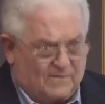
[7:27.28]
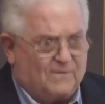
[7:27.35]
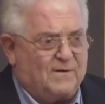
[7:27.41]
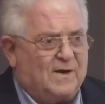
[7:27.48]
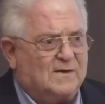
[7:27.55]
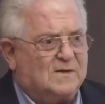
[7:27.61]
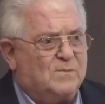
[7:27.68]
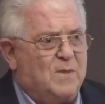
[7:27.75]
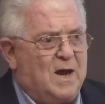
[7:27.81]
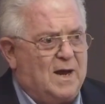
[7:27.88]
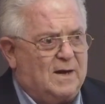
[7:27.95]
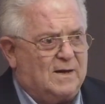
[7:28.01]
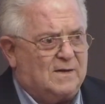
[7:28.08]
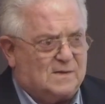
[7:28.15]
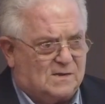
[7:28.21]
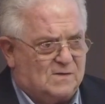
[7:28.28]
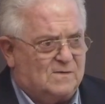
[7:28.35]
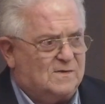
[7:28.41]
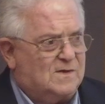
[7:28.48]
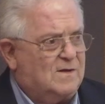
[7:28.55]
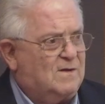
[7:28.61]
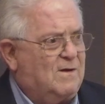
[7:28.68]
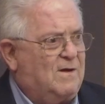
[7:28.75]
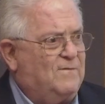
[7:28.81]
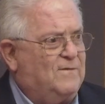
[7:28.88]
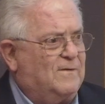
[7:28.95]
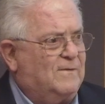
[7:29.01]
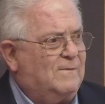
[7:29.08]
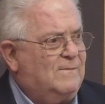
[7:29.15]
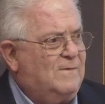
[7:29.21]
Defense Mattis, who is a
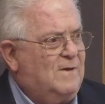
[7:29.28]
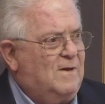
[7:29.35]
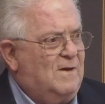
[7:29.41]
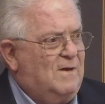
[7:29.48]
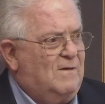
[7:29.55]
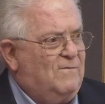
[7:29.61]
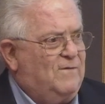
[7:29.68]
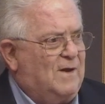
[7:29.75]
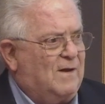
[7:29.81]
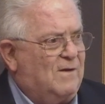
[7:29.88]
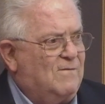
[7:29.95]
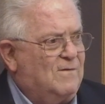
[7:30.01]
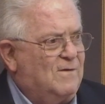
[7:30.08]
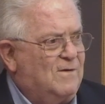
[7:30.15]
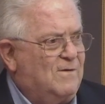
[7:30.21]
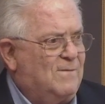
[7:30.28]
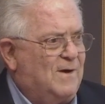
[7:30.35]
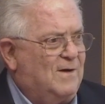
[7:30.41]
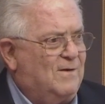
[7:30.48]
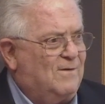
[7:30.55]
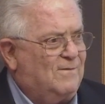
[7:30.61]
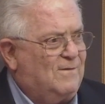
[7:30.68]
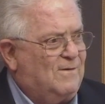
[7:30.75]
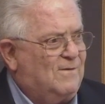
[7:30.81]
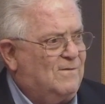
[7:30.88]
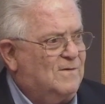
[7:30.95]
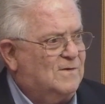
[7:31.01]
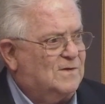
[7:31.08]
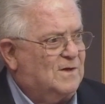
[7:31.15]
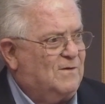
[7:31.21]
thoughtful fellow with whom I don't
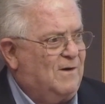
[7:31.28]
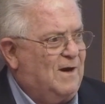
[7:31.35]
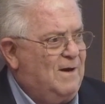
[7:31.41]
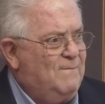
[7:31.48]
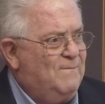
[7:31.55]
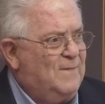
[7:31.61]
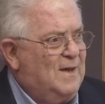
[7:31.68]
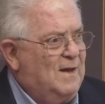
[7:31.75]
always agree,